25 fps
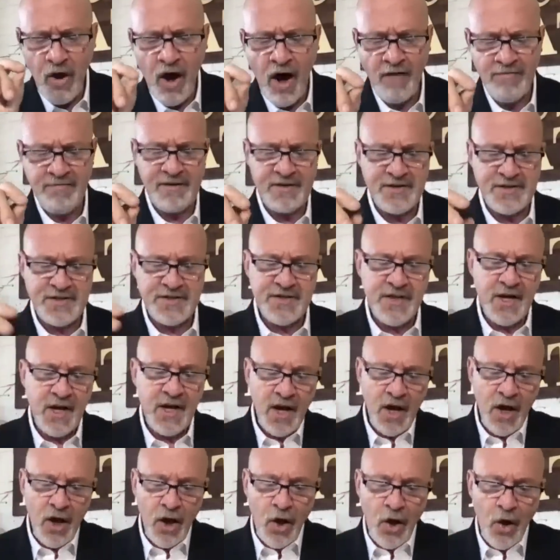office,
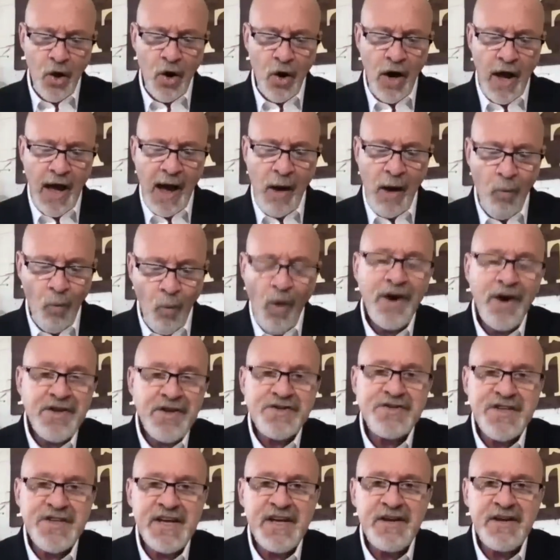what
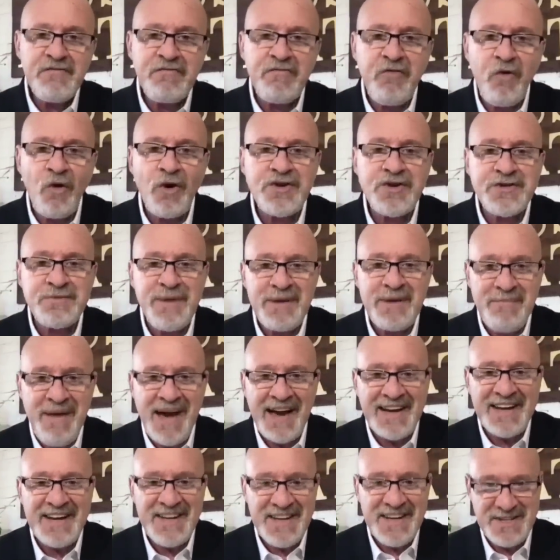is the enforcement
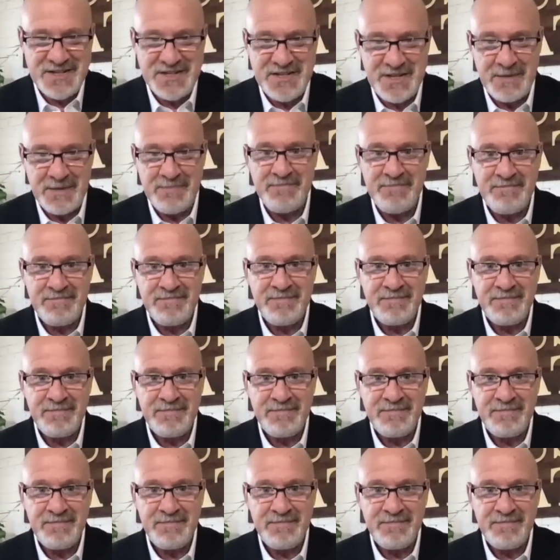mechanism